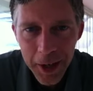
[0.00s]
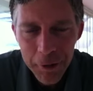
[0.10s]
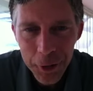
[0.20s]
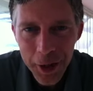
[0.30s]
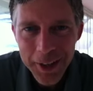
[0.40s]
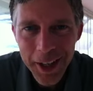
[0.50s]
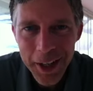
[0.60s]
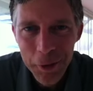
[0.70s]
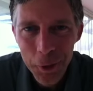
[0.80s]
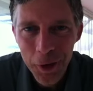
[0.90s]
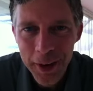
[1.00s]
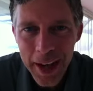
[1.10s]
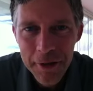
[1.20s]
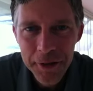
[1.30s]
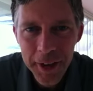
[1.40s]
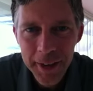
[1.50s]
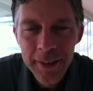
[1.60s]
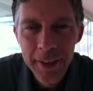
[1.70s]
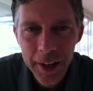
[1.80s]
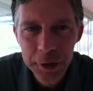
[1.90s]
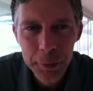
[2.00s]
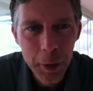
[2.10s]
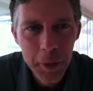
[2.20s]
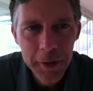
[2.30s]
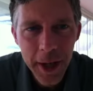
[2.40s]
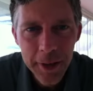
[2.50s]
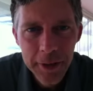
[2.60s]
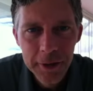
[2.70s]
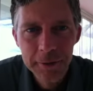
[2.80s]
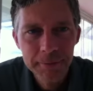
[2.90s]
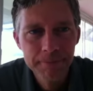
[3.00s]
Have a great day, everyone. Have fun. That's your moment of yes.